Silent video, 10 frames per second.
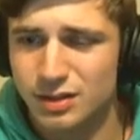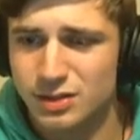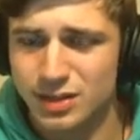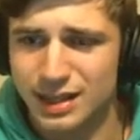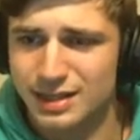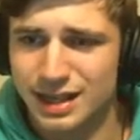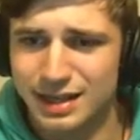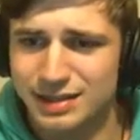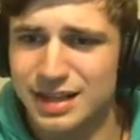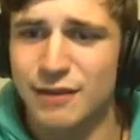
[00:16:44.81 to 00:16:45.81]
So that's
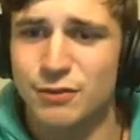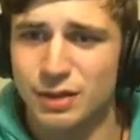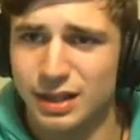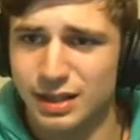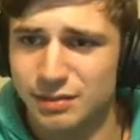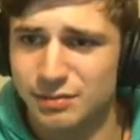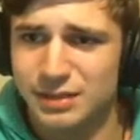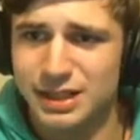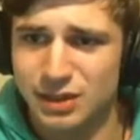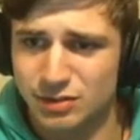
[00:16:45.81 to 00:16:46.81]
like definitely
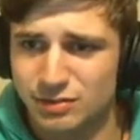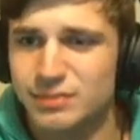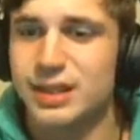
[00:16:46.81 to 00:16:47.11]
near,